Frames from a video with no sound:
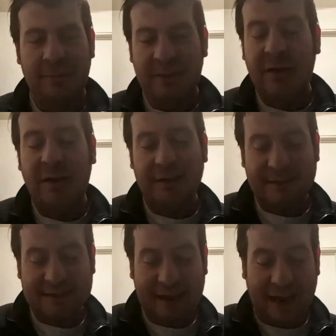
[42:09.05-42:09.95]

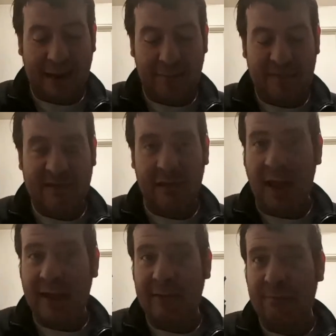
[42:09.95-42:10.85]
Because games
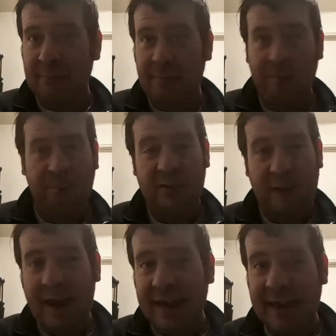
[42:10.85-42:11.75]
like Dragon